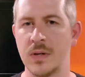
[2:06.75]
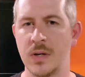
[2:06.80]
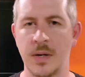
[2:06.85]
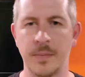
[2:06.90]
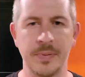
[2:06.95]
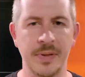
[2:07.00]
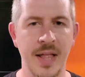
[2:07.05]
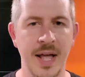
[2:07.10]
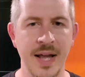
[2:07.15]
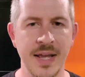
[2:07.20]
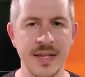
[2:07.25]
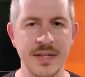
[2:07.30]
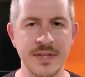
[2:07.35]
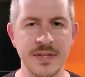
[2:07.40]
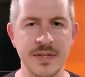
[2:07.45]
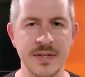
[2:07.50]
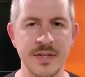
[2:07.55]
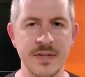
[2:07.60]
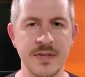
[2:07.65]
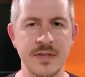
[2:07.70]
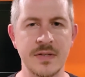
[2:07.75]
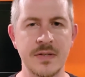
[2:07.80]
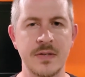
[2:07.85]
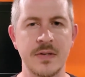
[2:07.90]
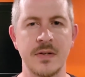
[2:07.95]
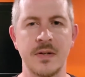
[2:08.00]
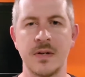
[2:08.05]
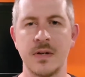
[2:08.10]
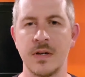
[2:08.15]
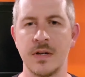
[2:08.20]
appliances,
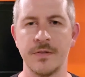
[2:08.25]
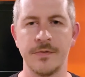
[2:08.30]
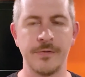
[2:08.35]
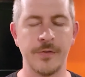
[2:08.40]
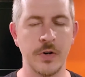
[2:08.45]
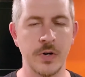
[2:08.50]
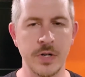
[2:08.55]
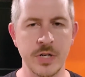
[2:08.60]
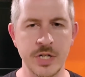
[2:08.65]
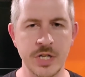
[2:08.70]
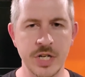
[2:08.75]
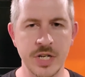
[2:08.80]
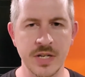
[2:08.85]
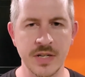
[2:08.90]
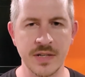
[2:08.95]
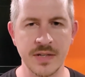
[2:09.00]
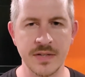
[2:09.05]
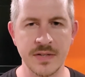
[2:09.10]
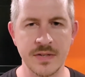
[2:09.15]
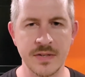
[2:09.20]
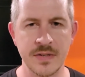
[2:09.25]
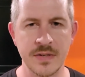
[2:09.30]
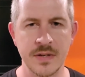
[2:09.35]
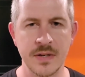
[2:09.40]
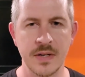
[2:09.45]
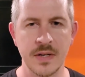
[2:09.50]
furnishings.